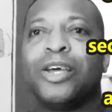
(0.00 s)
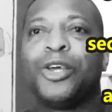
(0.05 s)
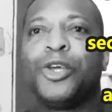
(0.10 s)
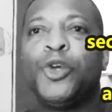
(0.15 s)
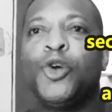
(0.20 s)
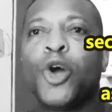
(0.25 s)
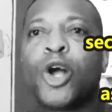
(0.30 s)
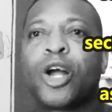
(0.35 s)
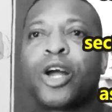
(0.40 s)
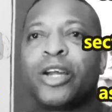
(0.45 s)

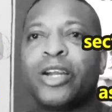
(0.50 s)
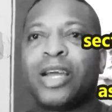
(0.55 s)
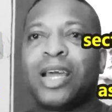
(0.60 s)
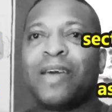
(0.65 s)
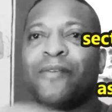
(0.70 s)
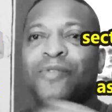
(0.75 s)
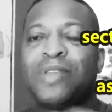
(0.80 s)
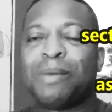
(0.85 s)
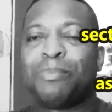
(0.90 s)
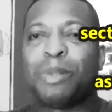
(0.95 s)
you're going to
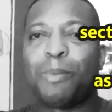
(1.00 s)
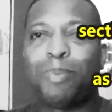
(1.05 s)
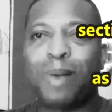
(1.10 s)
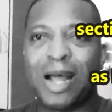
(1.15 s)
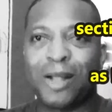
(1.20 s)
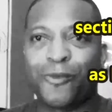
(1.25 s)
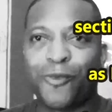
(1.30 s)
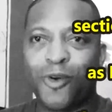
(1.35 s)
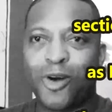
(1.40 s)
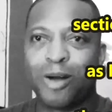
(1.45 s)
give them the
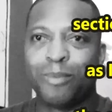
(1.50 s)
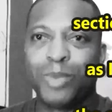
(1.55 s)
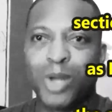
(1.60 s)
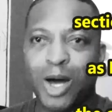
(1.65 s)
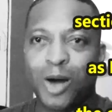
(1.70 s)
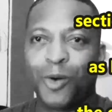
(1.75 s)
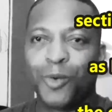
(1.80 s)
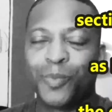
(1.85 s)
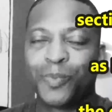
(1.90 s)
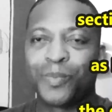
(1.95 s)
platform
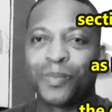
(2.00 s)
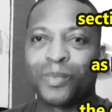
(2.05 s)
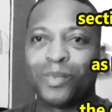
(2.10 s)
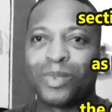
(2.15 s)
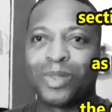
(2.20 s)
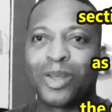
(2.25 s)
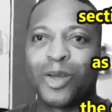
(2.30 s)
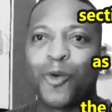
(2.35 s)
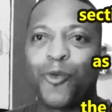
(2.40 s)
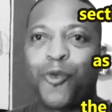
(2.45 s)
now
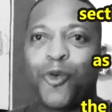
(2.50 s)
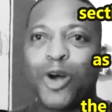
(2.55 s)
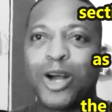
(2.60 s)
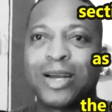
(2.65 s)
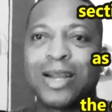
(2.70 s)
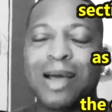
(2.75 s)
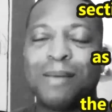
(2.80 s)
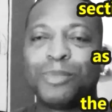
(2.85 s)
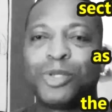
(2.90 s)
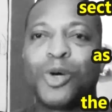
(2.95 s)
for
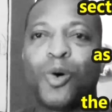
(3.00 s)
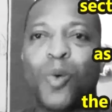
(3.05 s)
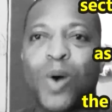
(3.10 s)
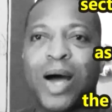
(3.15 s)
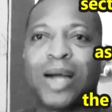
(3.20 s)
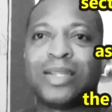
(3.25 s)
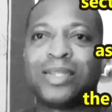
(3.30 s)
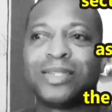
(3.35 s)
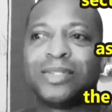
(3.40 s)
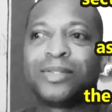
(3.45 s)
them to
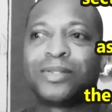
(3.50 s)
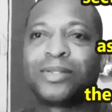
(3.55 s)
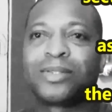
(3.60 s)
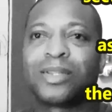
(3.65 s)
what?